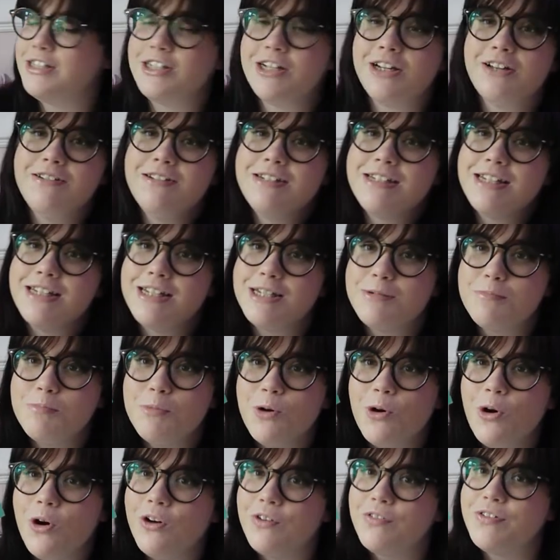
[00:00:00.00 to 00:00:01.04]
shows us
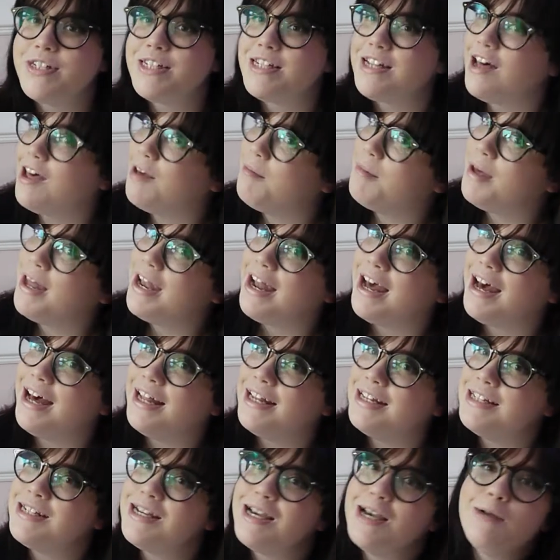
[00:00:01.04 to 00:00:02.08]
more of Simon
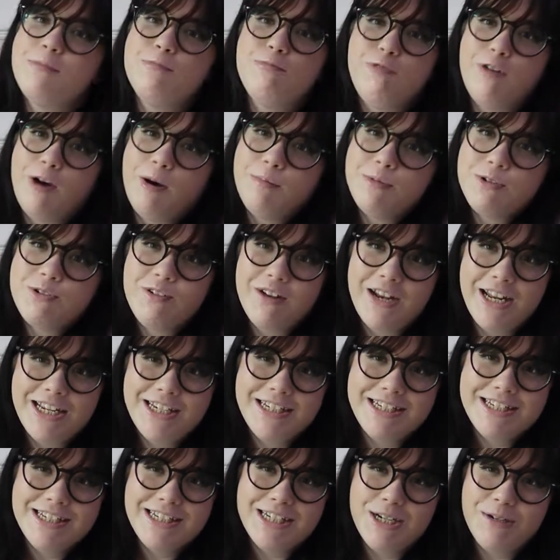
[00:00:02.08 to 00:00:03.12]
and Bram's
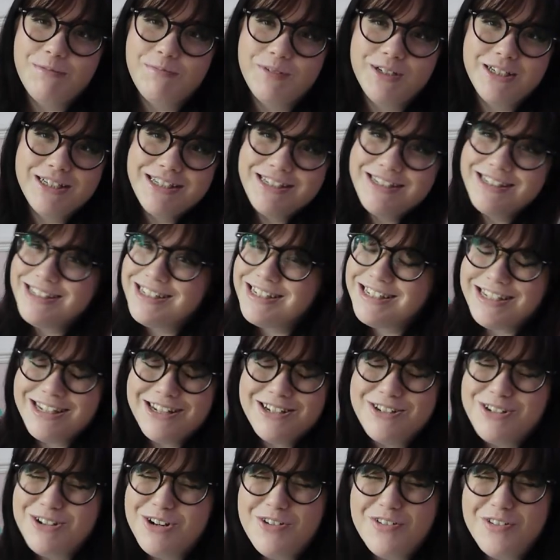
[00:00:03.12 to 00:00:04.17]
relationship, which is just
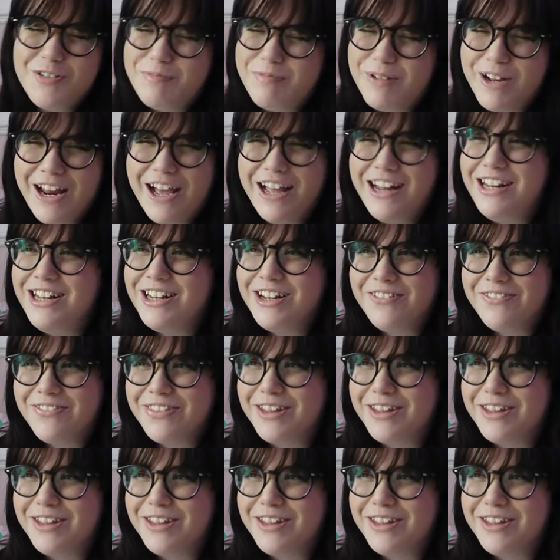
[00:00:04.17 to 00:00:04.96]
adorable. I love